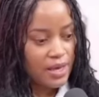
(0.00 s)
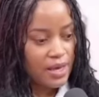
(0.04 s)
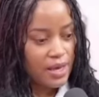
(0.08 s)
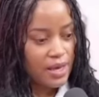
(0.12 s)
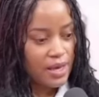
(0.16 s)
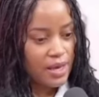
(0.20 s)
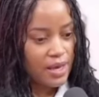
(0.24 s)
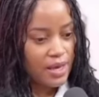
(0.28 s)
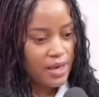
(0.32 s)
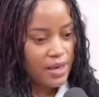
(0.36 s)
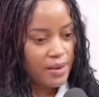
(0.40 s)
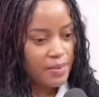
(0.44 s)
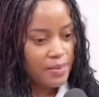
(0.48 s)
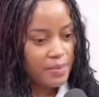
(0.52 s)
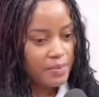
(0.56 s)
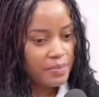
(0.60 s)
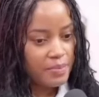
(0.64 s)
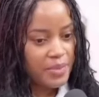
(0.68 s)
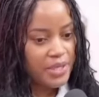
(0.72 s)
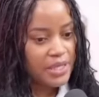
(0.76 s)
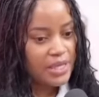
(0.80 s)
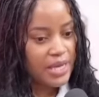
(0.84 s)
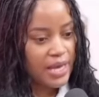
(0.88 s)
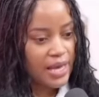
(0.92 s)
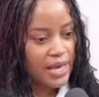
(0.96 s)
making, the
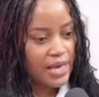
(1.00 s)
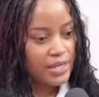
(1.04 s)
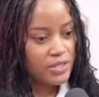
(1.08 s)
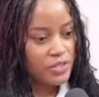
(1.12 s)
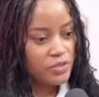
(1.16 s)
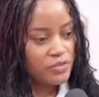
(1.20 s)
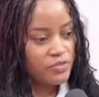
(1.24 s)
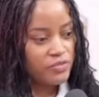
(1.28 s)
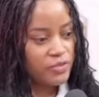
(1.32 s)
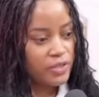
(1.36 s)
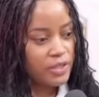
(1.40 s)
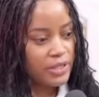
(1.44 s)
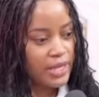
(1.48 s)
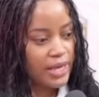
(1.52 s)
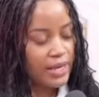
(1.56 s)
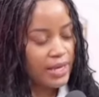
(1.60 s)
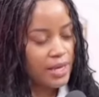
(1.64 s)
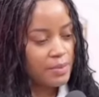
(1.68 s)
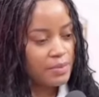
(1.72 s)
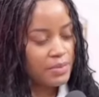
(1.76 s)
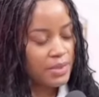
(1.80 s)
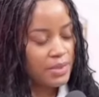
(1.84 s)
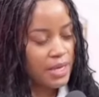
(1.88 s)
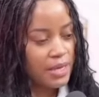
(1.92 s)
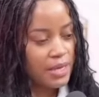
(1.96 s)
direction of my
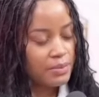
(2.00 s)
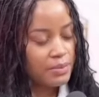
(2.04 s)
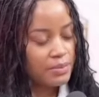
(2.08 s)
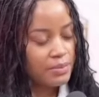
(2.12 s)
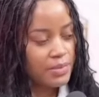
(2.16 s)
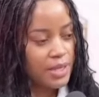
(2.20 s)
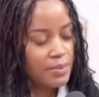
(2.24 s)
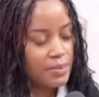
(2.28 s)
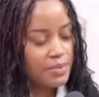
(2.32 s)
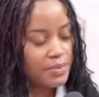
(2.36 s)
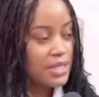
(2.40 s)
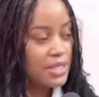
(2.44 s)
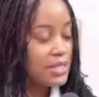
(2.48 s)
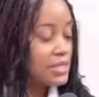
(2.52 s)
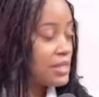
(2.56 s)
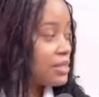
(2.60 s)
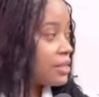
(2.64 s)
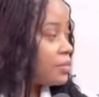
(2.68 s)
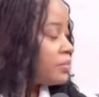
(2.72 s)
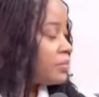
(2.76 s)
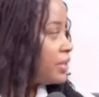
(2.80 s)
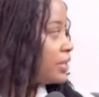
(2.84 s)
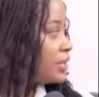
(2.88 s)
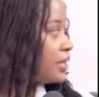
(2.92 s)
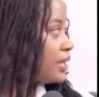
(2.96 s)
life, and all of those
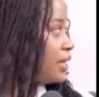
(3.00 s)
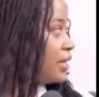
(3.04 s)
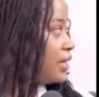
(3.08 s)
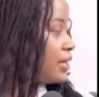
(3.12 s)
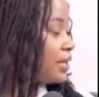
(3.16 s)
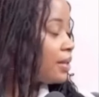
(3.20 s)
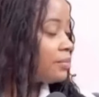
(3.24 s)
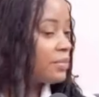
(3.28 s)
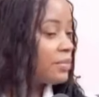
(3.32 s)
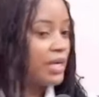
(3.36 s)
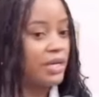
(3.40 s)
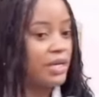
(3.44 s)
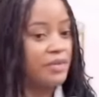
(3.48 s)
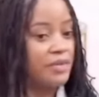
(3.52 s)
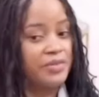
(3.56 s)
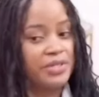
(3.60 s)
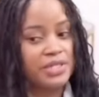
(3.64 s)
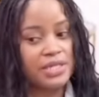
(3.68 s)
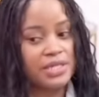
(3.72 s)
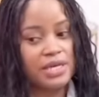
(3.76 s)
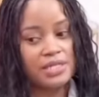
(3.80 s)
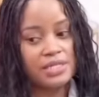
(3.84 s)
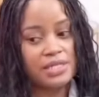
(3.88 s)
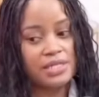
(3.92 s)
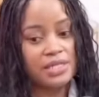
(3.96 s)
things are no
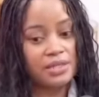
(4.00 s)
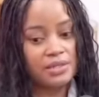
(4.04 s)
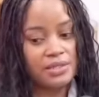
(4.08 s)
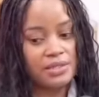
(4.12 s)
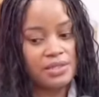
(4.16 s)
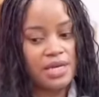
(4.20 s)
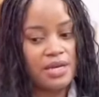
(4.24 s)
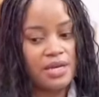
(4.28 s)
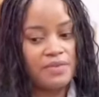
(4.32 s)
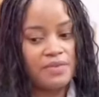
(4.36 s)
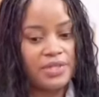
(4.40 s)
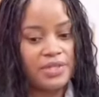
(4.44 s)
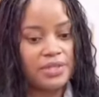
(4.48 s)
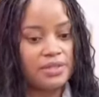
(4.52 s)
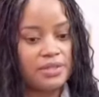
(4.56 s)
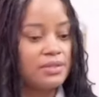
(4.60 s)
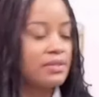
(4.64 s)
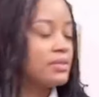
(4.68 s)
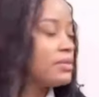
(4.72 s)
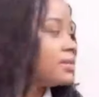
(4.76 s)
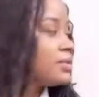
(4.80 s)
longer under my